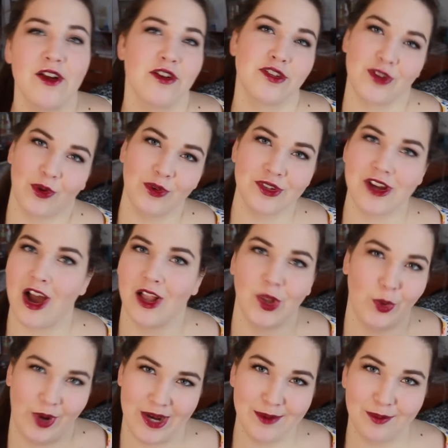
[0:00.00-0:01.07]
adult
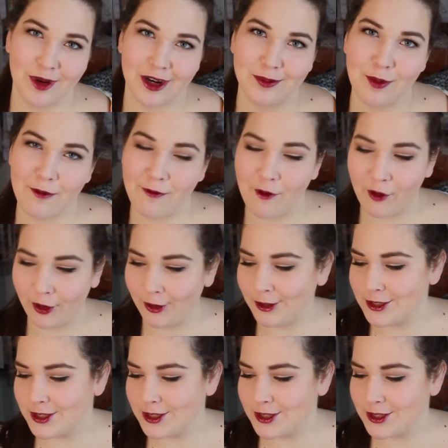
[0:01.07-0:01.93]
coloring book before